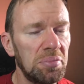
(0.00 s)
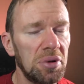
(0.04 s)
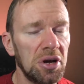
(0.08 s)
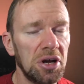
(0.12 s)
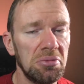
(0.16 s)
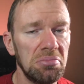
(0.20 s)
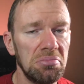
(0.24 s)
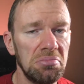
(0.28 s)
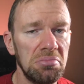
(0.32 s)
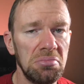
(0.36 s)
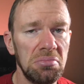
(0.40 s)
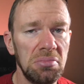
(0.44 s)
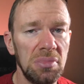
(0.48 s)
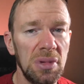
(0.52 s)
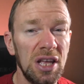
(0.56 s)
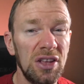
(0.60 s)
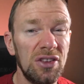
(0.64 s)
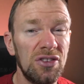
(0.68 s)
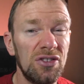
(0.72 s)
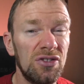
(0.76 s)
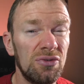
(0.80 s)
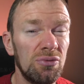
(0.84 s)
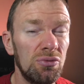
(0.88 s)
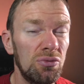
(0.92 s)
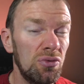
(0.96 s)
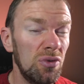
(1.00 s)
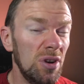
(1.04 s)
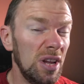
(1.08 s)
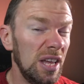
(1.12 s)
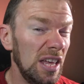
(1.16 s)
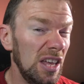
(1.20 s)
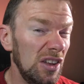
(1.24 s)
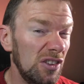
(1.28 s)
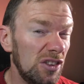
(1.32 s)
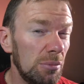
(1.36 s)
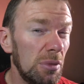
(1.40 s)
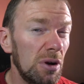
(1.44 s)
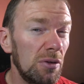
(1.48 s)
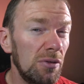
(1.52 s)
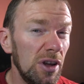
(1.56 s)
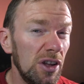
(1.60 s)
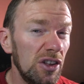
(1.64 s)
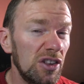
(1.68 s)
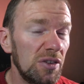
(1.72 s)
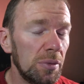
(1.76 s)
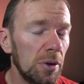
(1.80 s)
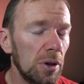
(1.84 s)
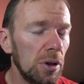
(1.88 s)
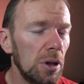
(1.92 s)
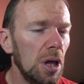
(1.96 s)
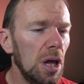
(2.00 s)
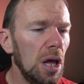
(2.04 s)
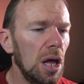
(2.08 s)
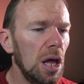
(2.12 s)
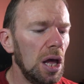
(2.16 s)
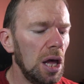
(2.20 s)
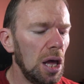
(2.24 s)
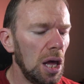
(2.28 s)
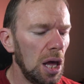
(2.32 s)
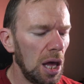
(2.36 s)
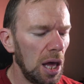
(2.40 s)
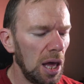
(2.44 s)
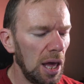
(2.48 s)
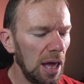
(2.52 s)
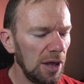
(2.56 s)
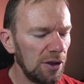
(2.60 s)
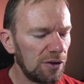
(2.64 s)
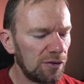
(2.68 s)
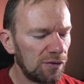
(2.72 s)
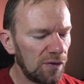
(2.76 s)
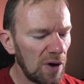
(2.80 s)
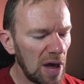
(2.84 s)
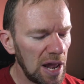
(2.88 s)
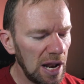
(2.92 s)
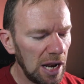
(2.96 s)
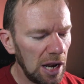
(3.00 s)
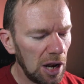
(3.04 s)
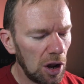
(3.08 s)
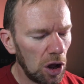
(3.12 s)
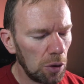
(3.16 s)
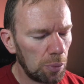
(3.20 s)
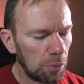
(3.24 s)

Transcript: but it's reasonably reasonable. It's fairly low